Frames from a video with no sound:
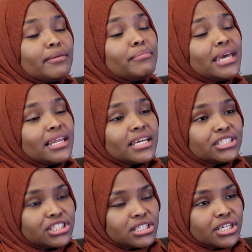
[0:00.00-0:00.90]
the Maine
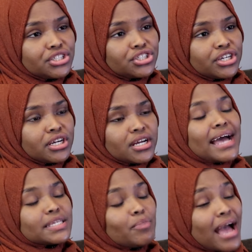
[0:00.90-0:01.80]
legislature
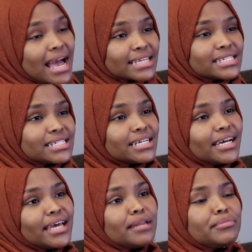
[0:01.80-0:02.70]
has passed
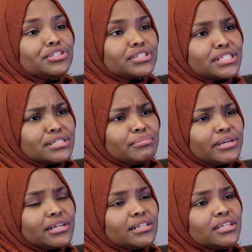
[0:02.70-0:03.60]
an emergency
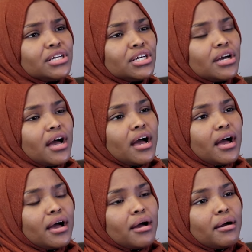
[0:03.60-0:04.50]
bill
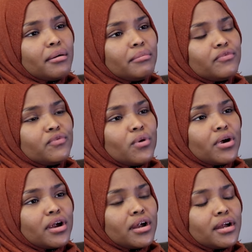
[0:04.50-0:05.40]

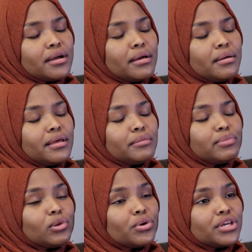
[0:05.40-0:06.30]
for
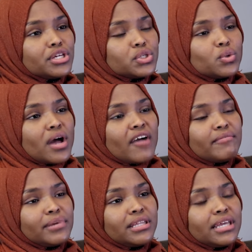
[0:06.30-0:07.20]
employees who
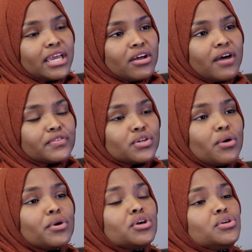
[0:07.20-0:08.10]
have been laid off. So